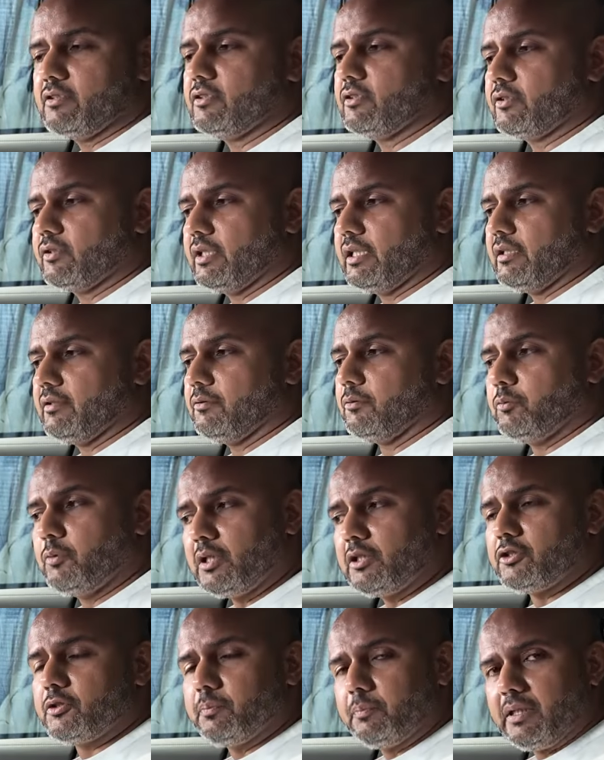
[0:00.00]
screen,
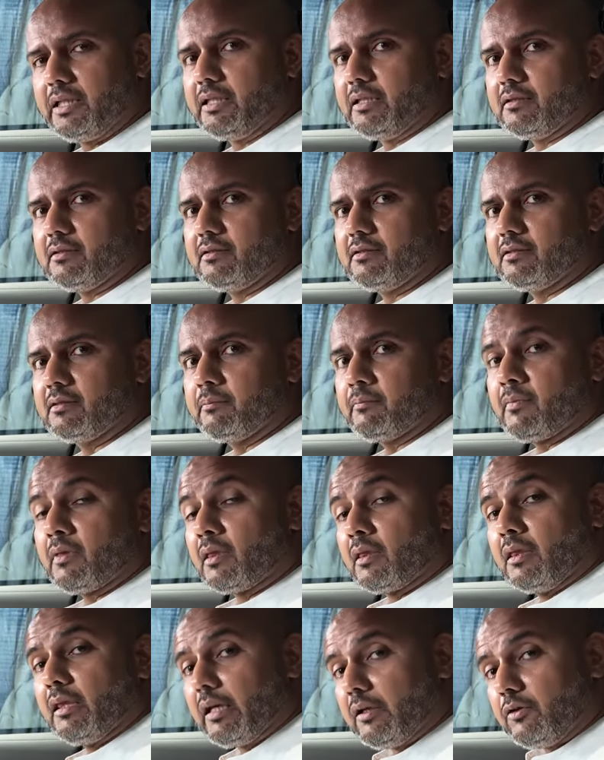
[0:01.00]
which means
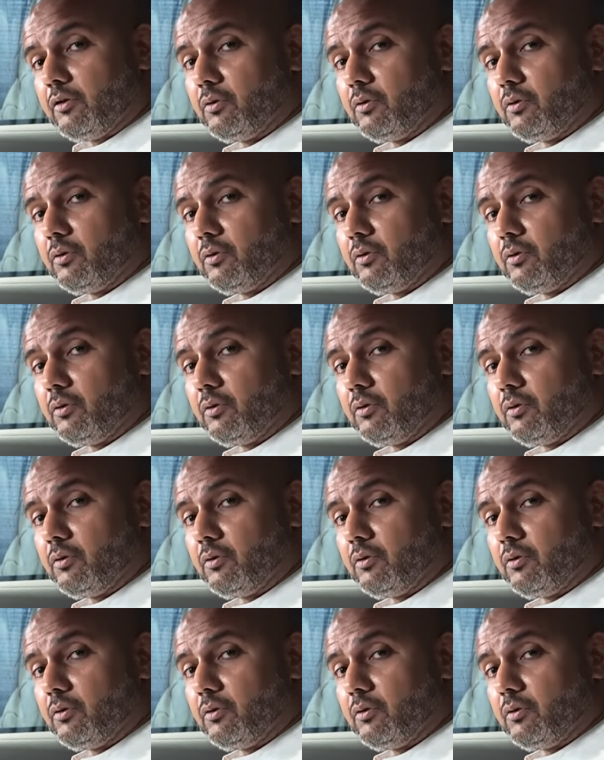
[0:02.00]
that